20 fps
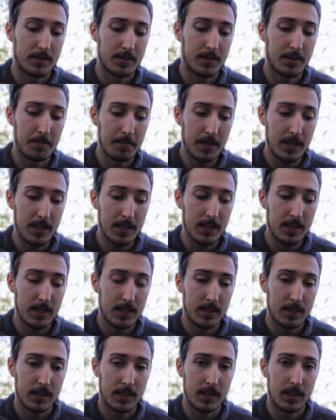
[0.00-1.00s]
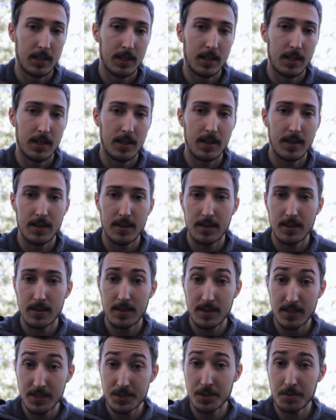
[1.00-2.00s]
To me,
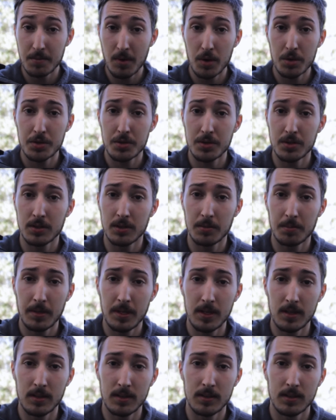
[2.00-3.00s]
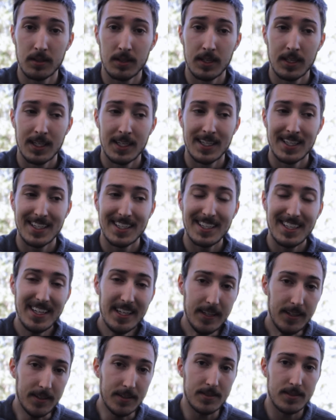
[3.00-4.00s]
this emotional appeal
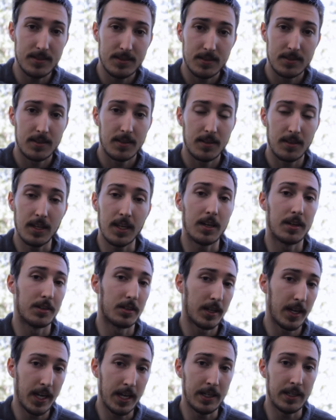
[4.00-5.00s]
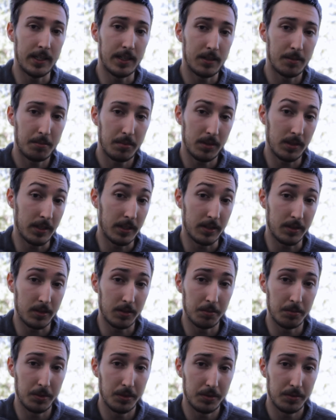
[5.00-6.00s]
is the underhanded
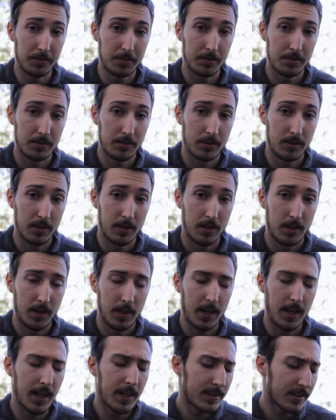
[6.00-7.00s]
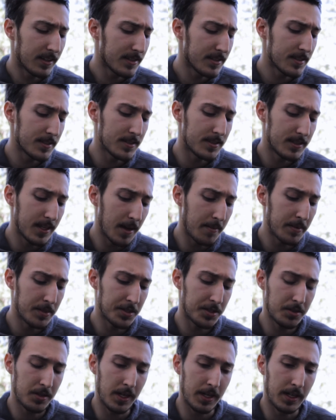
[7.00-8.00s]
political move. And this is
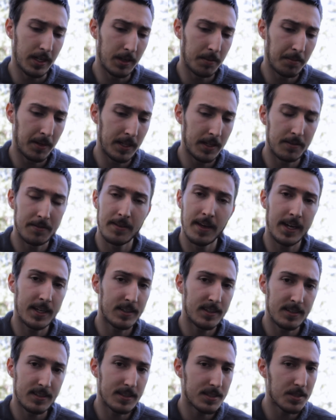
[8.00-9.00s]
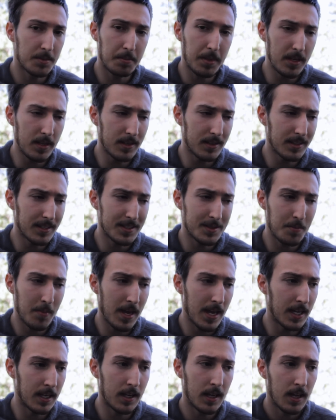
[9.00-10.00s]
demonstrated by the fact that this appeal is
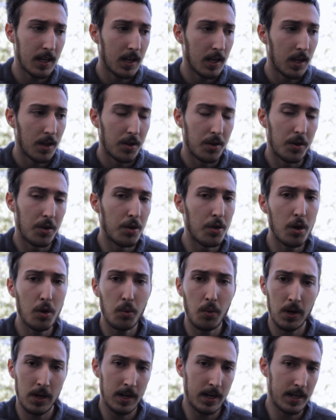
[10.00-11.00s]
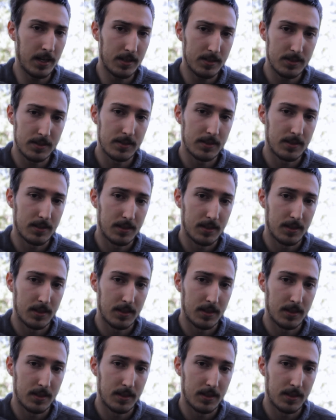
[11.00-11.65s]
made nowhere else.